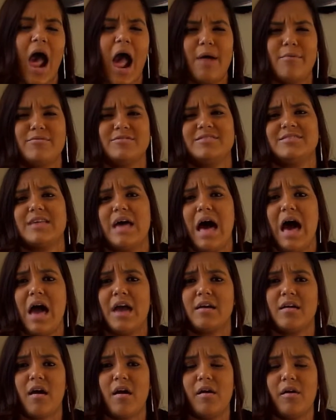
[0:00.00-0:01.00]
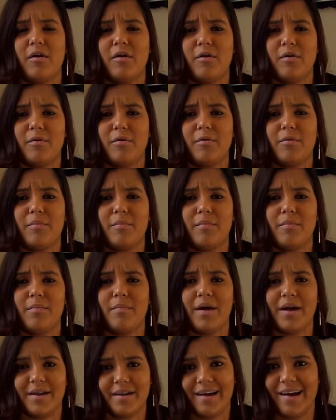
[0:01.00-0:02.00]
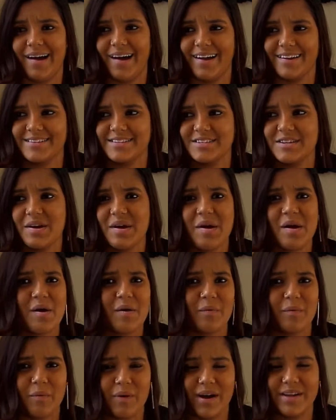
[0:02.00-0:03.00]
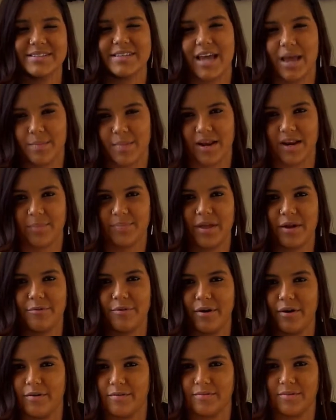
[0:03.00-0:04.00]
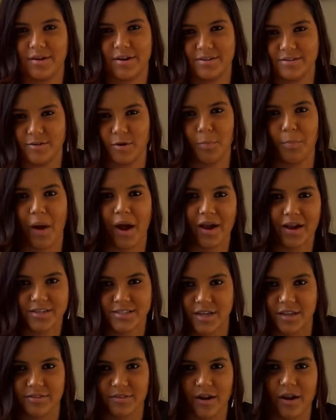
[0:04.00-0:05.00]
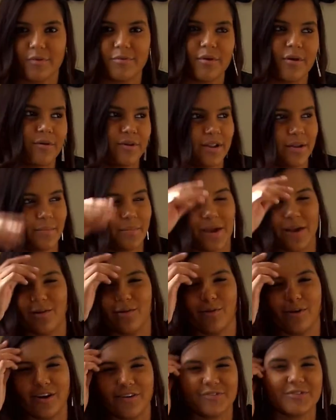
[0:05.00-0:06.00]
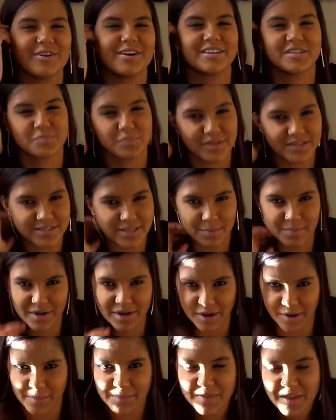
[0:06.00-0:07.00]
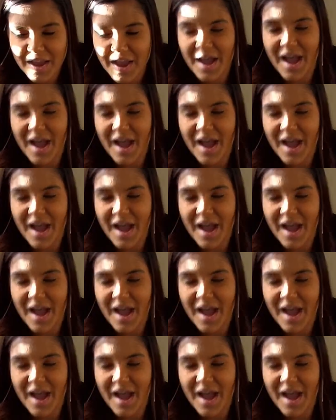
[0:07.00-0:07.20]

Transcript: I was like, oh my gosh. What? I made up that road. There's no Pankajantra Road in Bangalore. If there is, please let me know.